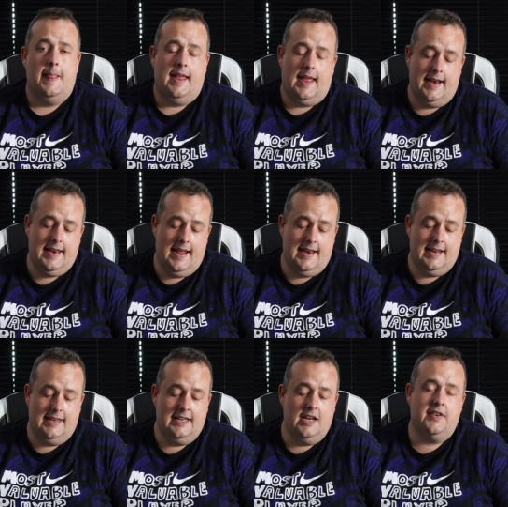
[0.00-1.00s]
And then
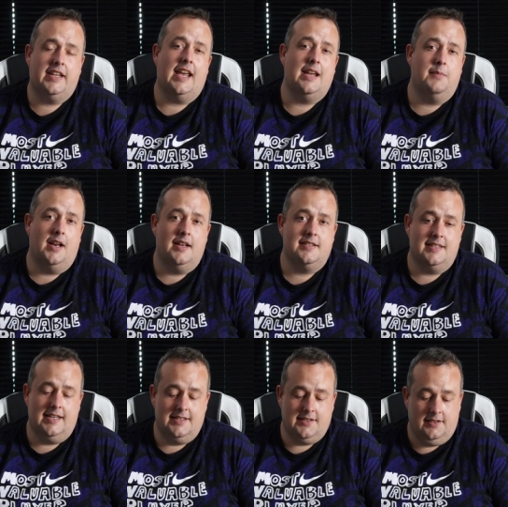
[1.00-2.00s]
in the other game last
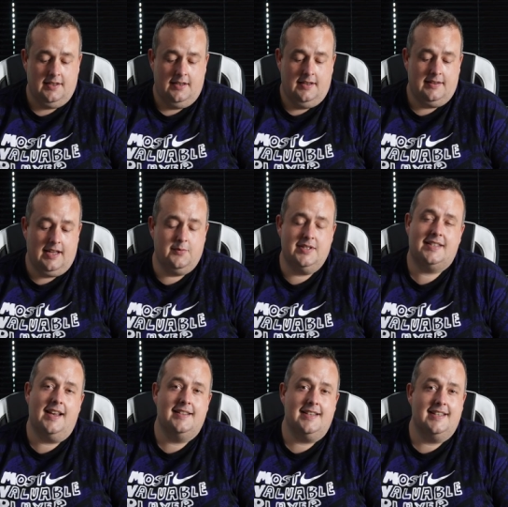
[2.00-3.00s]
season, that was
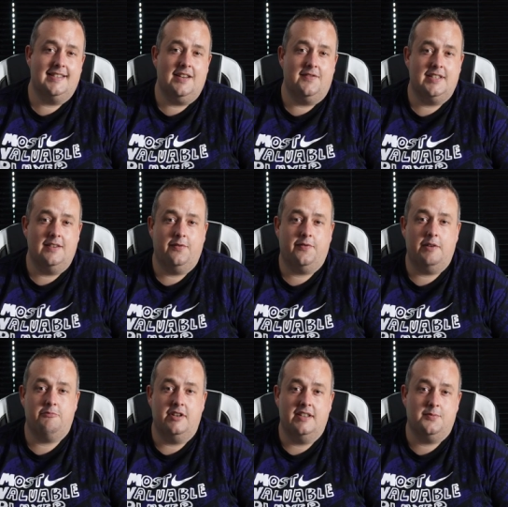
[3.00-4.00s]
Saturday the 17th of
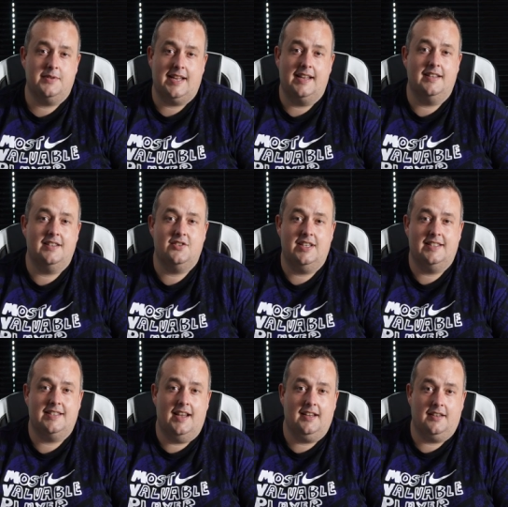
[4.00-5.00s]
February. This was then at the
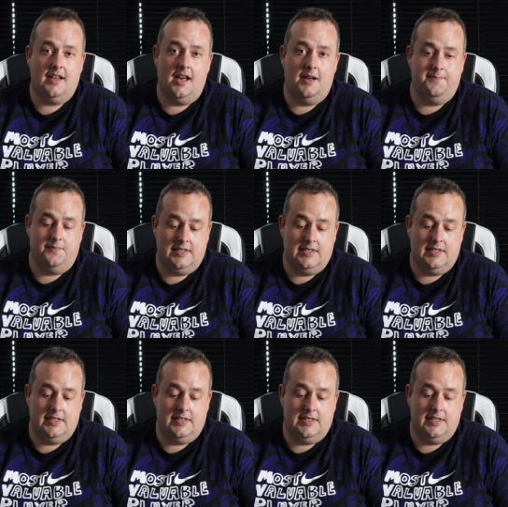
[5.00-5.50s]
Gtech um,